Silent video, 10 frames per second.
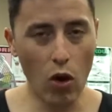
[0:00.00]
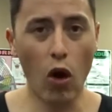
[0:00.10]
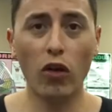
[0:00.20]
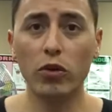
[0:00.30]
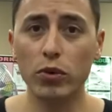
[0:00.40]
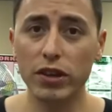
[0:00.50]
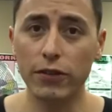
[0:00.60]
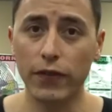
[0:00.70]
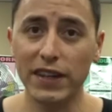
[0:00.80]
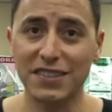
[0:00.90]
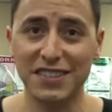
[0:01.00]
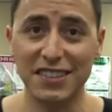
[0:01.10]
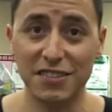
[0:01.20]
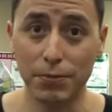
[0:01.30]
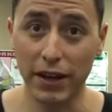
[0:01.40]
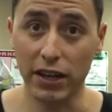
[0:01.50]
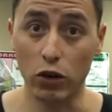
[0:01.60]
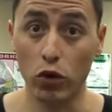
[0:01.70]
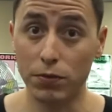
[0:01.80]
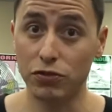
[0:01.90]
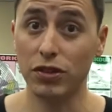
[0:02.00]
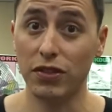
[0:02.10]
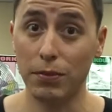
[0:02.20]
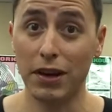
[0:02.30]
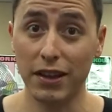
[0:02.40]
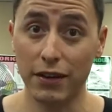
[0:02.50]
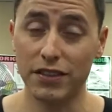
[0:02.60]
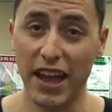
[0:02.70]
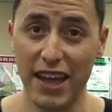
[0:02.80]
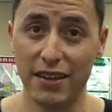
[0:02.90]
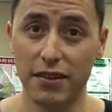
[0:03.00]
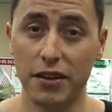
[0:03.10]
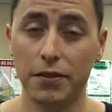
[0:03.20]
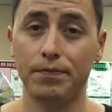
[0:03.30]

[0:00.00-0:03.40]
all it really affects is my grip strength in my left hand,